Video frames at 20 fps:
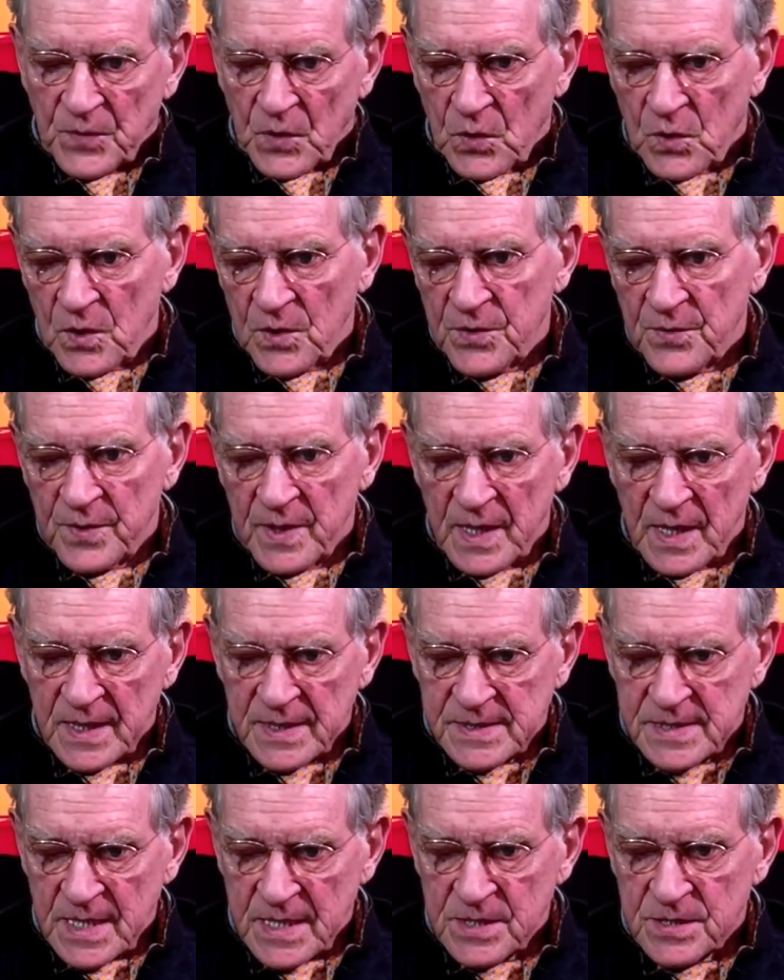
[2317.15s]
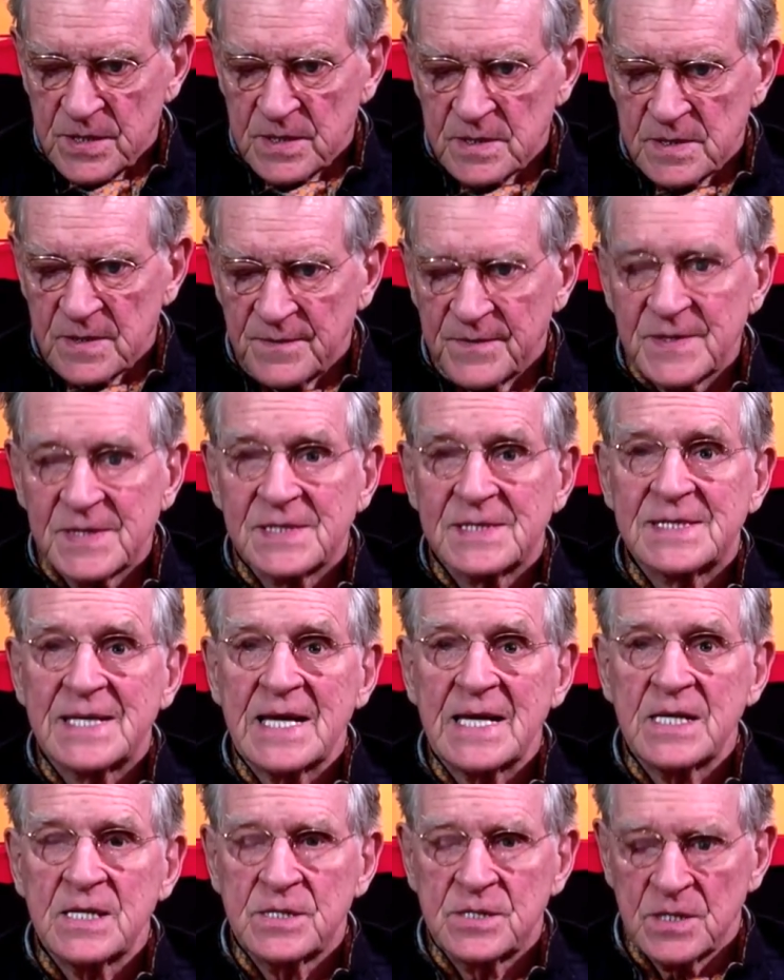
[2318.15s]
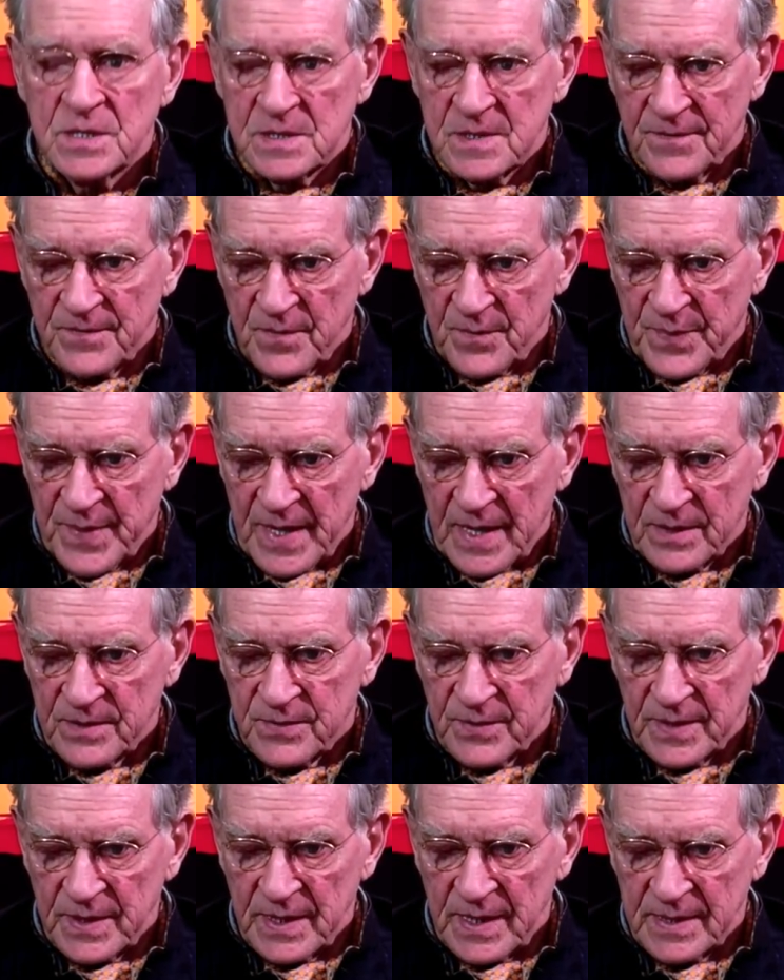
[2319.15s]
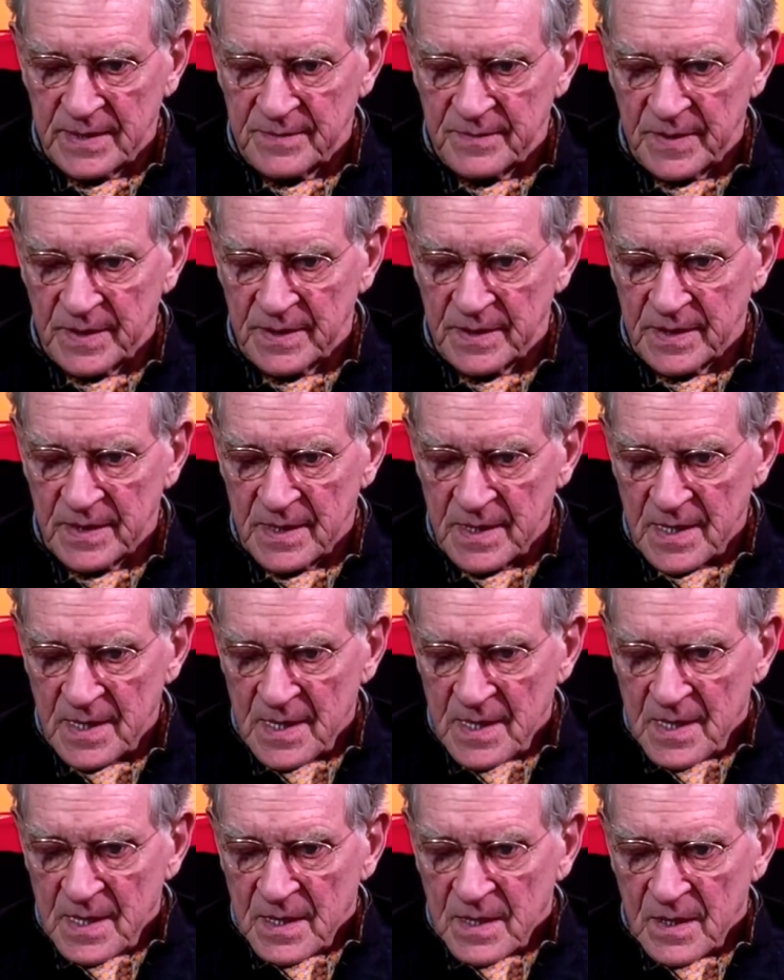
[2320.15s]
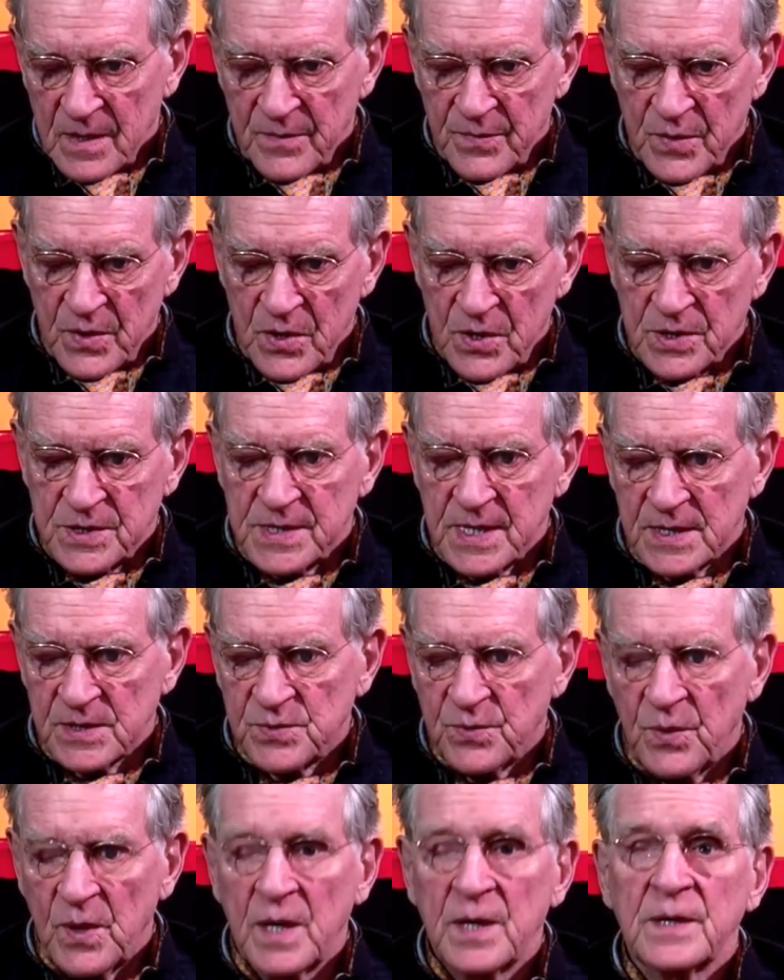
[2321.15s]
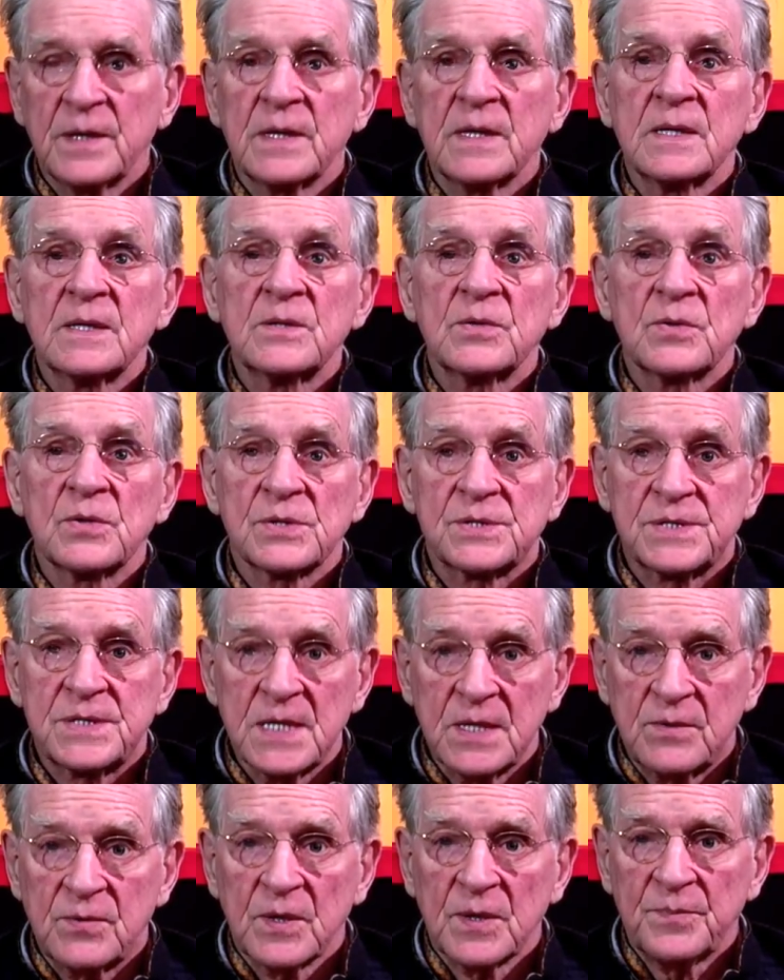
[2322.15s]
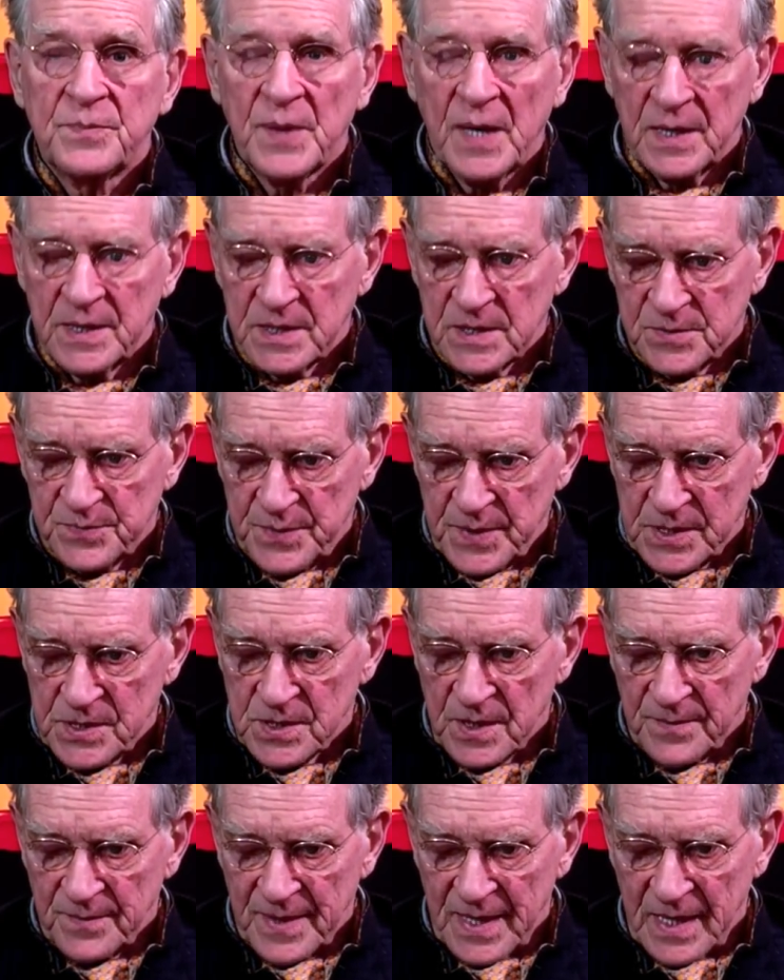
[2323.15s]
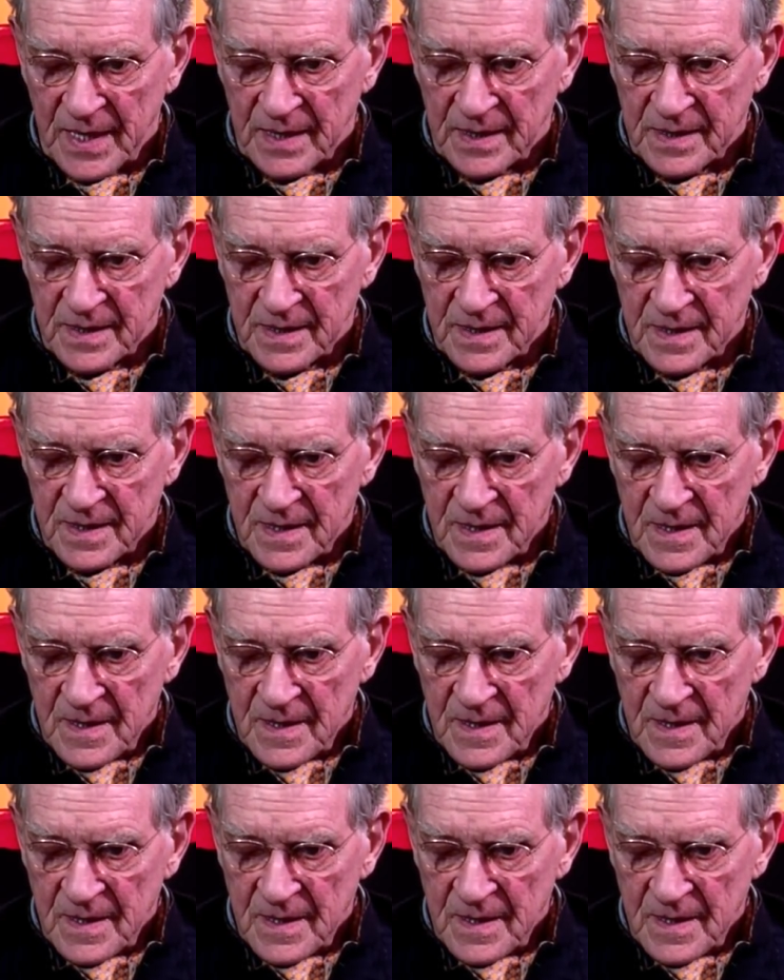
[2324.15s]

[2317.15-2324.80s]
All the realizations of the stages of the path to enlightenment are merged as one in your secret body, speech, and mind.